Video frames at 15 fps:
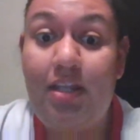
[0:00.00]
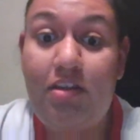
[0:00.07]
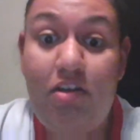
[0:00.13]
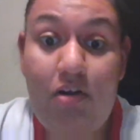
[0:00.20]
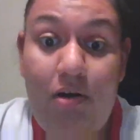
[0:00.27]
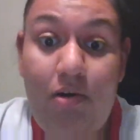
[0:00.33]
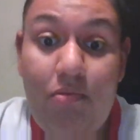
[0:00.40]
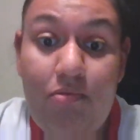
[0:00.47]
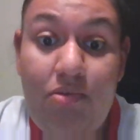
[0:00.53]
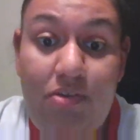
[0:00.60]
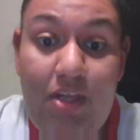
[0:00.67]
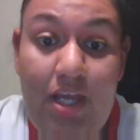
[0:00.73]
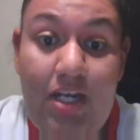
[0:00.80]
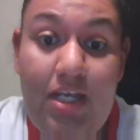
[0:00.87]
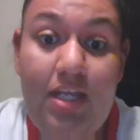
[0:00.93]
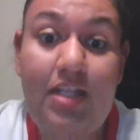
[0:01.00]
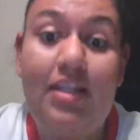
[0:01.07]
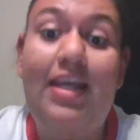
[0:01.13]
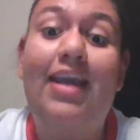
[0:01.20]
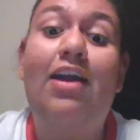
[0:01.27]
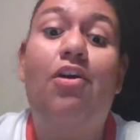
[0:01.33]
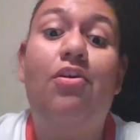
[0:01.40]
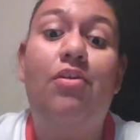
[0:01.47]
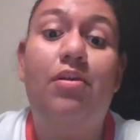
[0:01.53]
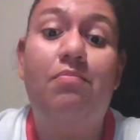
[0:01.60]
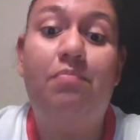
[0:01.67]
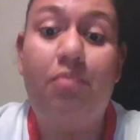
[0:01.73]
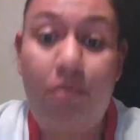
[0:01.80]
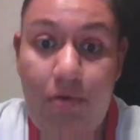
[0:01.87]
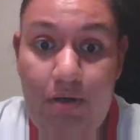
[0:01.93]
their own setting, they are
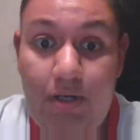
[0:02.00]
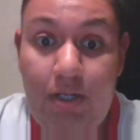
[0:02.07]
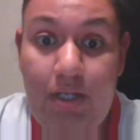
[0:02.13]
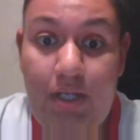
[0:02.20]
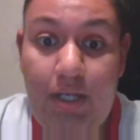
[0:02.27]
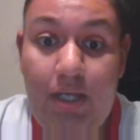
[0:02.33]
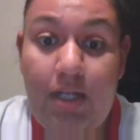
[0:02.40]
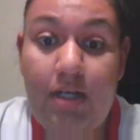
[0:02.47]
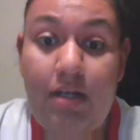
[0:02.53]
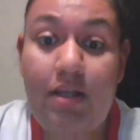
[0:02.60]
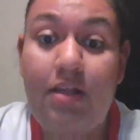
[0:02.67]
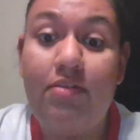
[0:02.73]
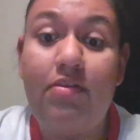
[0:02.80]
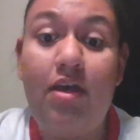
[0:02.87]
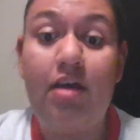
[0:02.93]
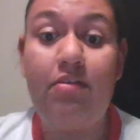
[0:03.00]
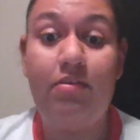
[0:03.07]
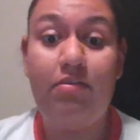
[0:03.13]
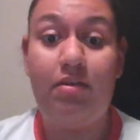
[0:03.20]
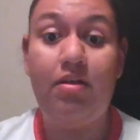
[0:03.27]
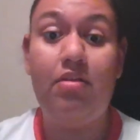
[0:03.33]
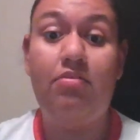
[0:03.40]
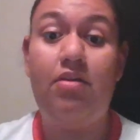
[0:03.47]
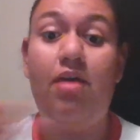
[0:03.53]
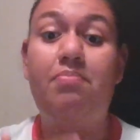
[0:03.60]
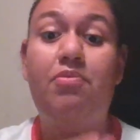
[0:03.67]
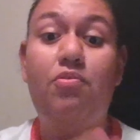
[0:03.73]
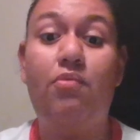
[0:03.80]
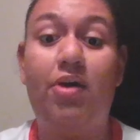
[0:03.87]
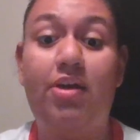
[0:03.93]
important, and it's up
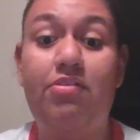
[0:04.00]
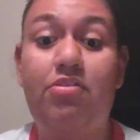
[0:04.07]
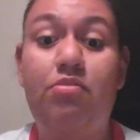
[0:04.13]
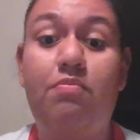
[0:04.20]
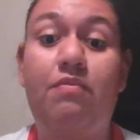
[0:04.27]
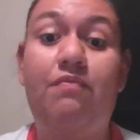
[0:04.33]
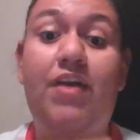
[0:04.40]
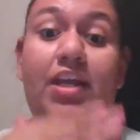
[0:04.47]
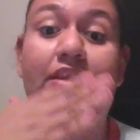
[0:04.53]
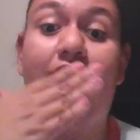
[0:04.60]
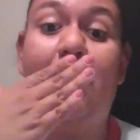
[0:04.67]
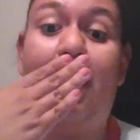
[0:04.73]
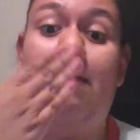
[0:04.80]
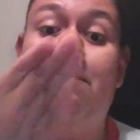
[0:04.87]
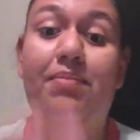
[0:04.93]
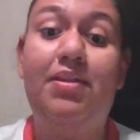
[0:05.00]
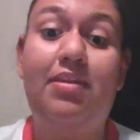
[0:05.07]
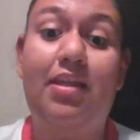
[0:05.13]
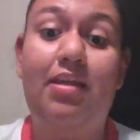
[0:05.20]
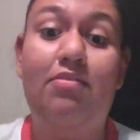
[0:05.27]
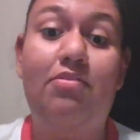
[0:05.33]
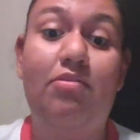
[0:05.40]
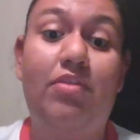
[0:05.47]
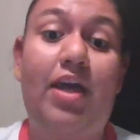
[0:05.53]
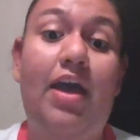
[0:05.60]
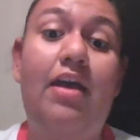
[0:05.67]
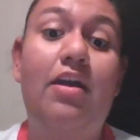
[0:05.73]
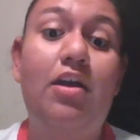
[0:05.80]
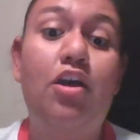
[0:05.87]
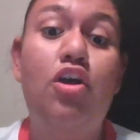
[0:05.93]
to us to provide the empathy so
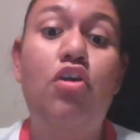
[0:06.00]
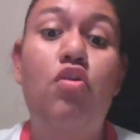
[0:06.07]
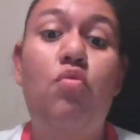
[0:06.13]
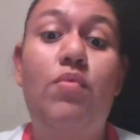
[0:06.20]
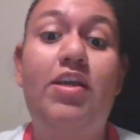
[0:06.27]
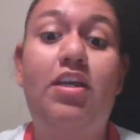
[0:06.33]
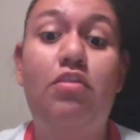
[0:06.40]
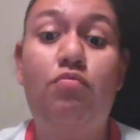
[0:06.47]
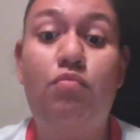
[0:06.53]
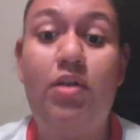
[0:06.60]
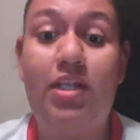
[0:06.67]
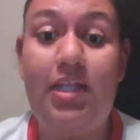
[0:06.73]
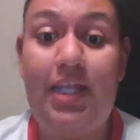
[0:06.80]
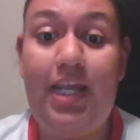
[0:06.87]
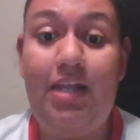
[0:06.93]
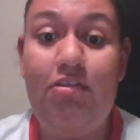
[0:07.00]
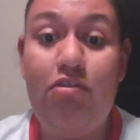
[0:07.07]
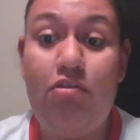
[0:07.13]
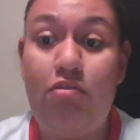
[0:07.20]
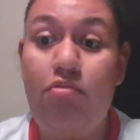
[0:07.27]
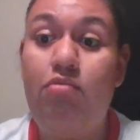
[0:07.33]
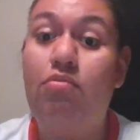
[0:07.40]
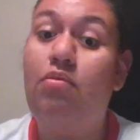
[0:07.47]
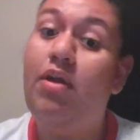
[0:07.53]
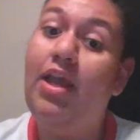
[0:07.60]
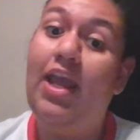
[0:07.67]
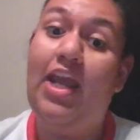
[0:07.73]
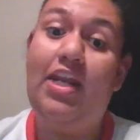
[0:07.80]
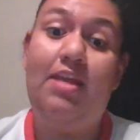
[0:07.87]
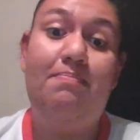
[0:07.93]
that we can relate to
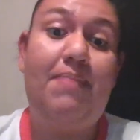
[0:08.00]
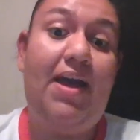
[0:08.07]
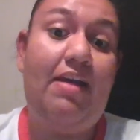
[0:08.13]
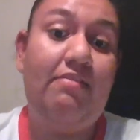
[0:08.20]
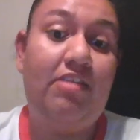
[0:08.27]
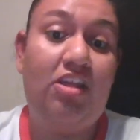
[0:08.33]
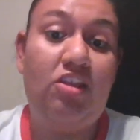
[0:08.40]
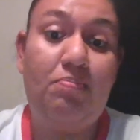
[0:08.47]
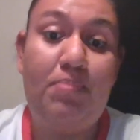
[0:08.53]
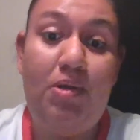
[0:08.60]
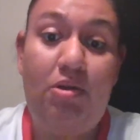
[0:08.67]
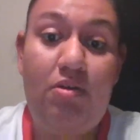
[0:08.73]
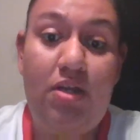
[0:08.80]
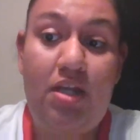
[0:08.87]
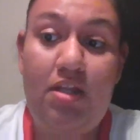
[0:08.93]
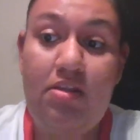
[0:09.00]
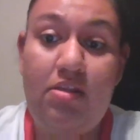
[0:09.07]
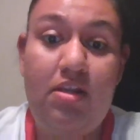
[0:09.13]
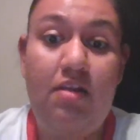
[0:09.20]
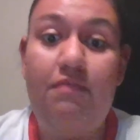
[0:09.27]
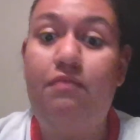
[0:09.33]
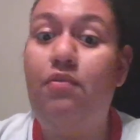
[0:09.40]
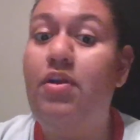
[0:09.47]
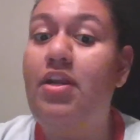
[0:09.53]
any past experience. And if we're